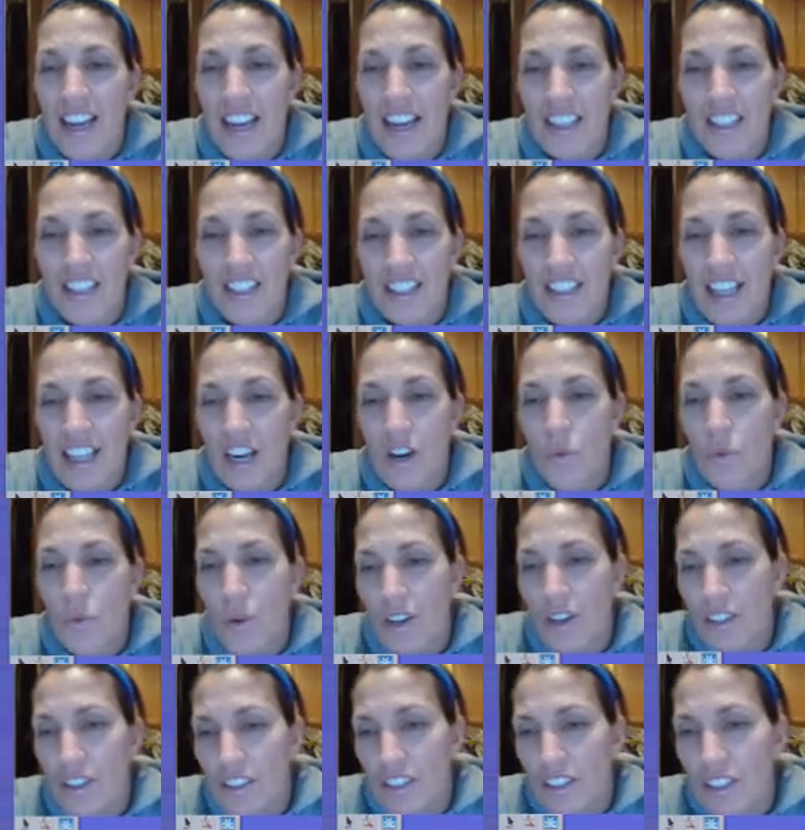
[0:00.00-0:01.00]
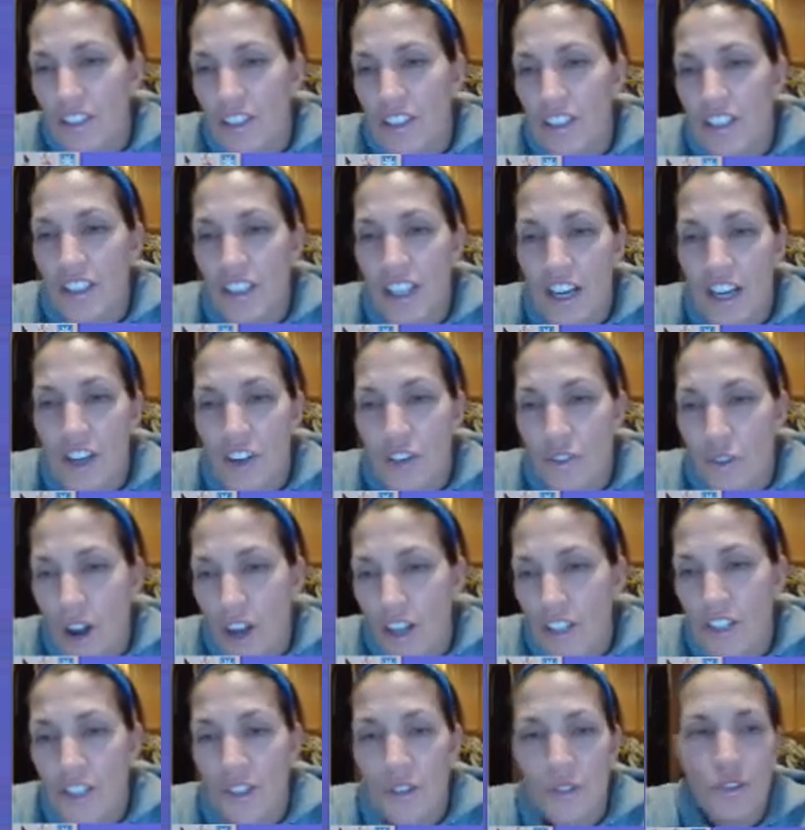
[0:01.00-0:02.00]
it just kind of wiggles, it just kind of
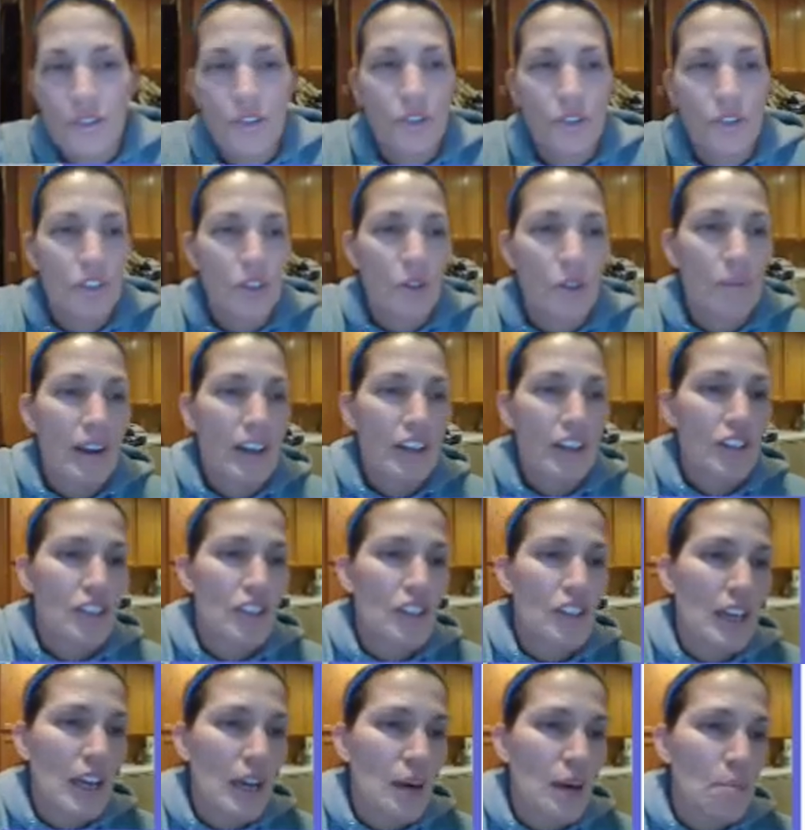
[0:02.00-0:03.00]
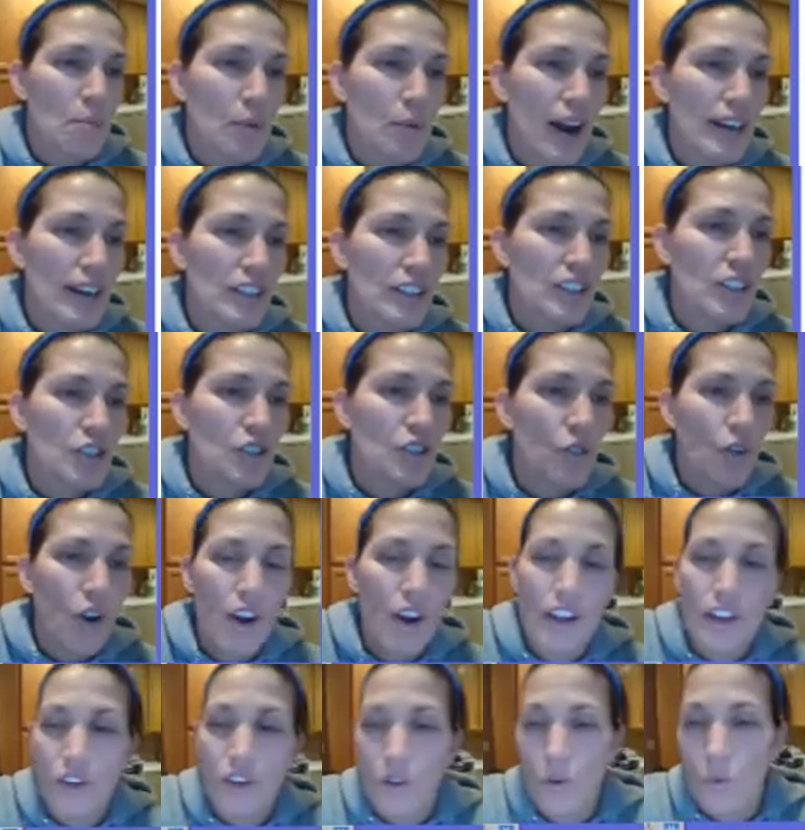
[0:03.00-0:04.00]
draws through. So make sure you kind of practice
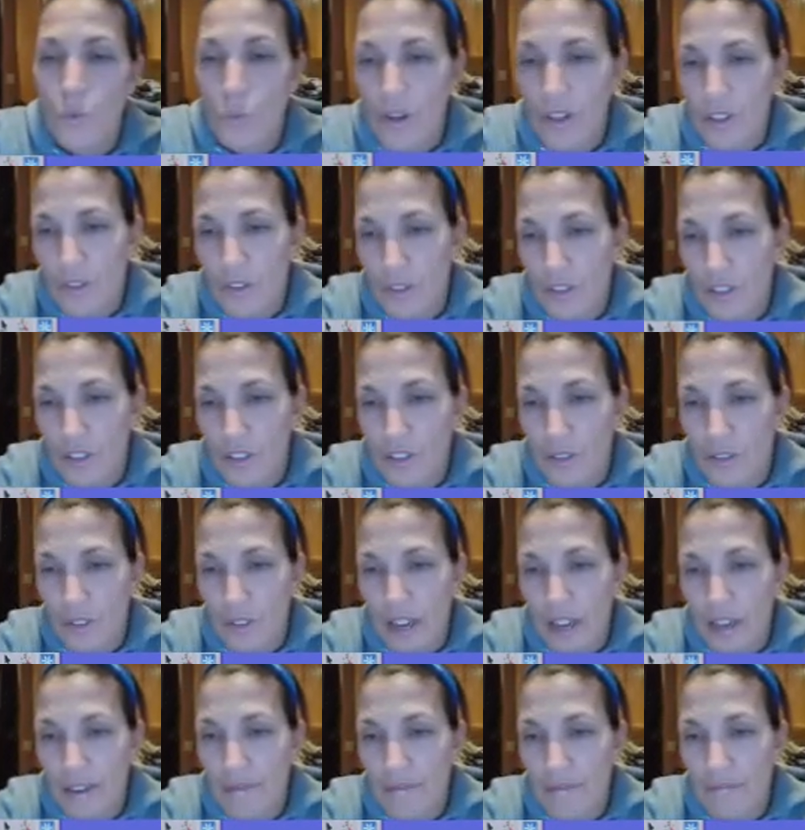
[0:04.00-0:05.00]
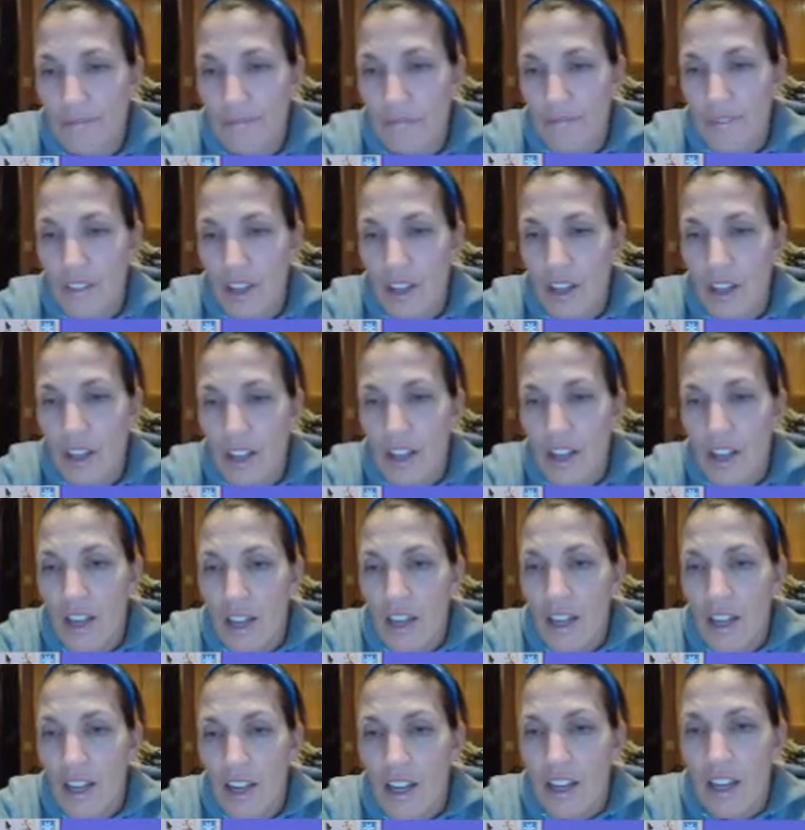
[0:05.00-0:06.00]
drawing your wiggles, okay?
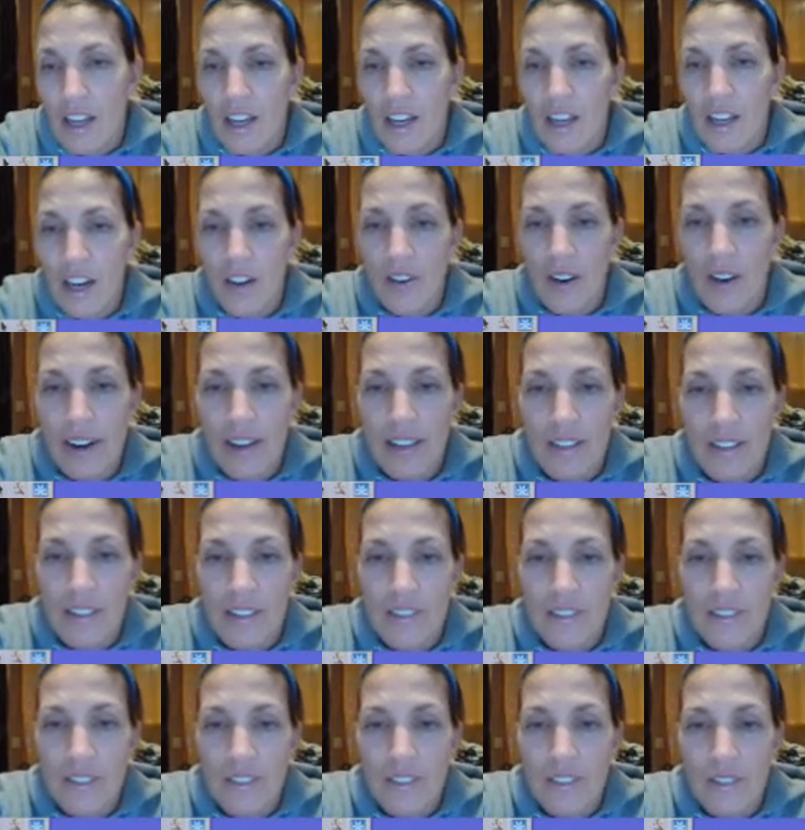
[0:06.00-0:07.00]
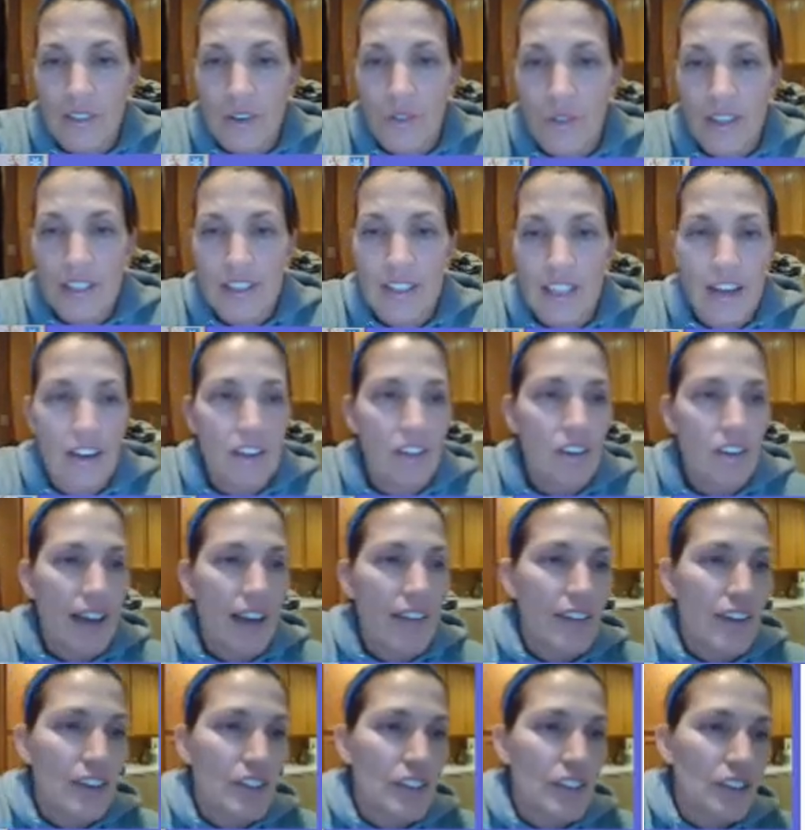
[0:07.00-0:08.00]
All right, I'm gonna erase that little guy
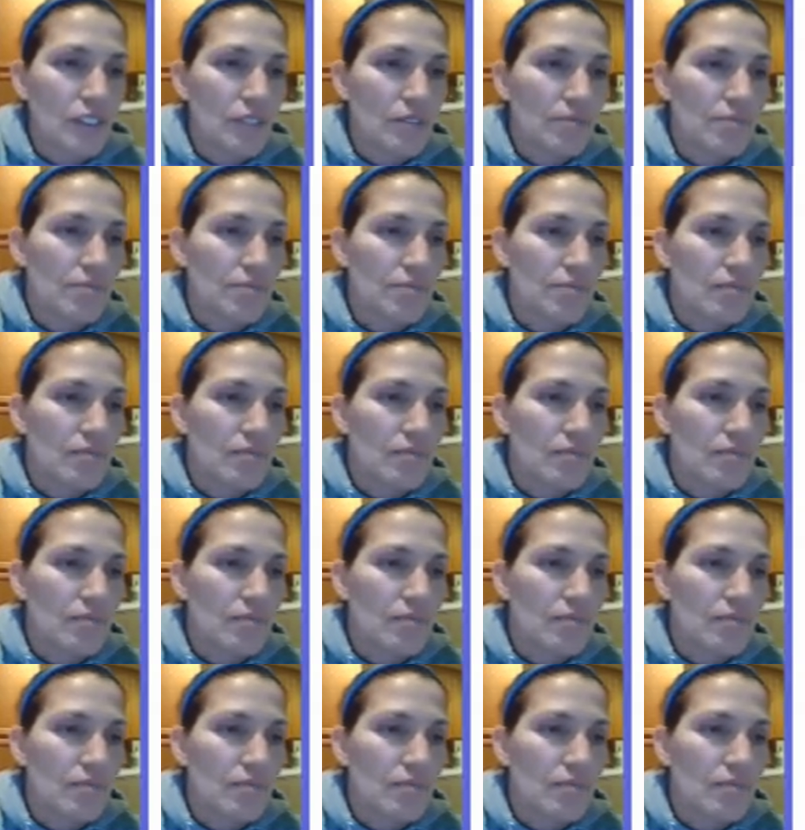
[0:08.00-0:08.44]
there too.